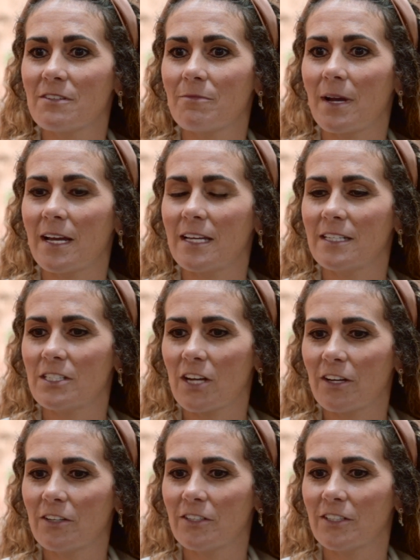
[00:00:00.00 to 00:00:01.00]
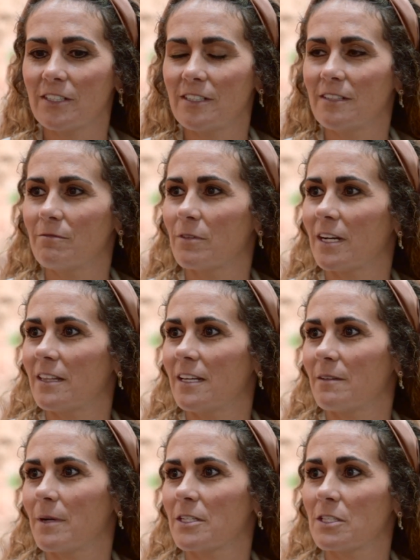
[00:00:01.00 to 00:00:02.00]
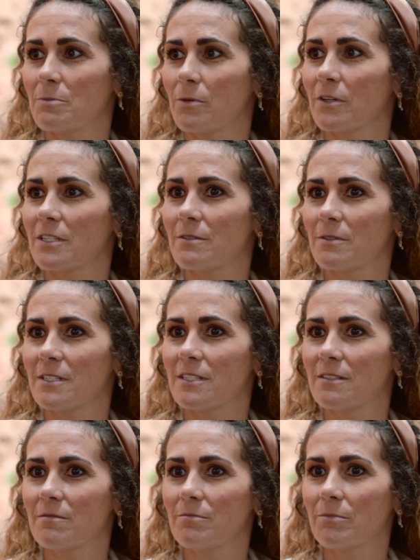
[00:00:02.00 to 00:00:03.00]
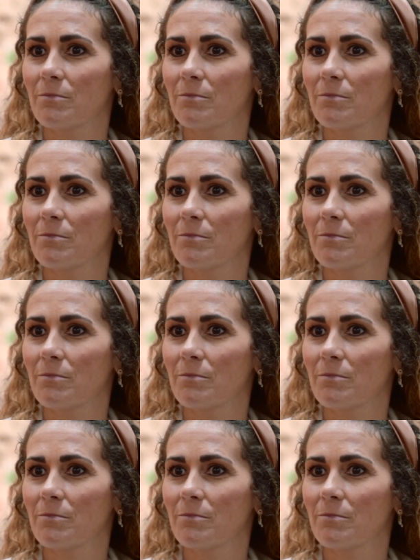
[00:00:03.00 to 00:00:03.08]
of my childhood, when I think about sports, was